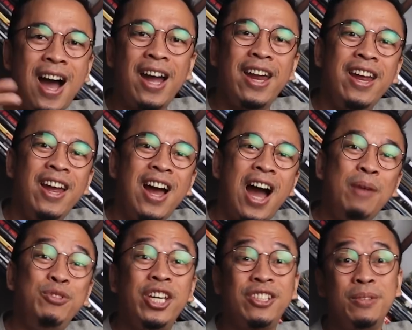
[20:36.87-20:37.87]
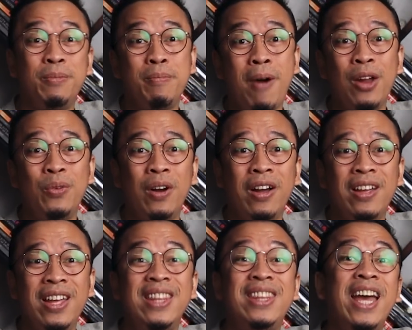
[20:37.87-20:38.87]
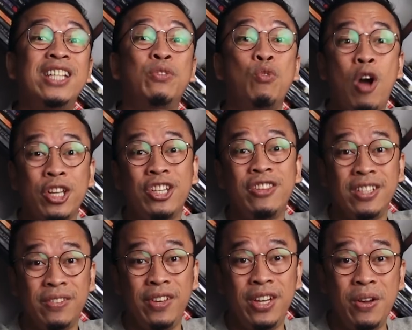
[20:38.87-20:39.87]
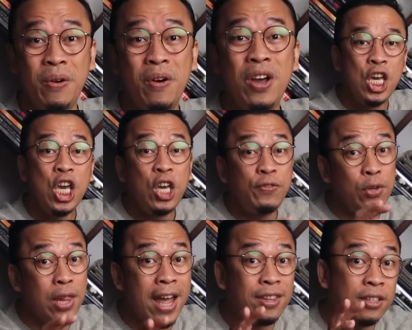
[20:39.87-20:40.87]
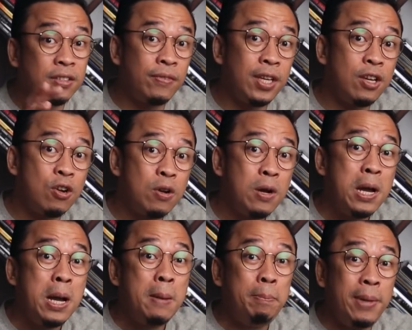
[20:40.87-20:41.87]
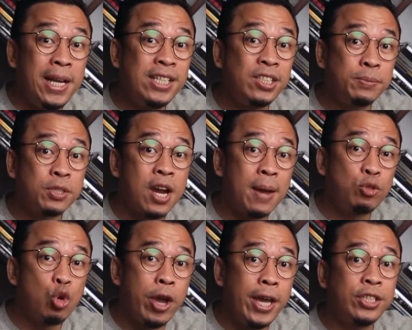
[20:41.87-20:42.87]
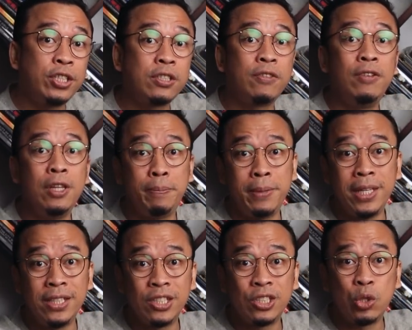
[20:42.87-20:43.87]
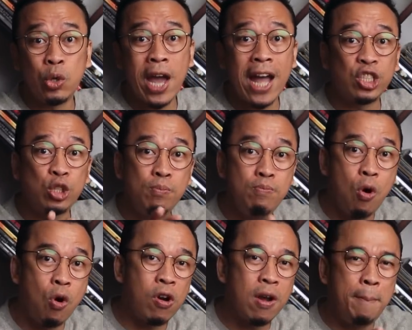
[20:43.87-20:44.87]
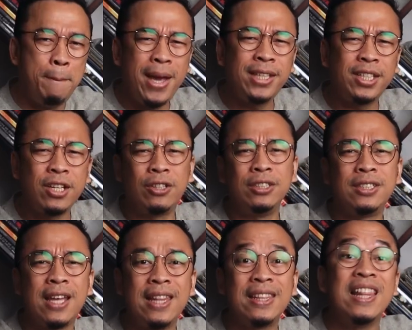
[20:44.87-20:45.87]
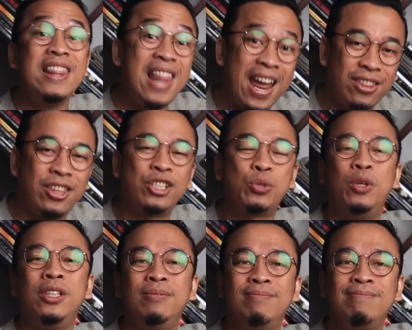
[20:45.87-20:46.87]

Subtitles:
Hi, I'm Jason Magbanua. Thanks for watching this video. If you like this video, please subscribe to ASUS Philippines to catch more amazing content like this one.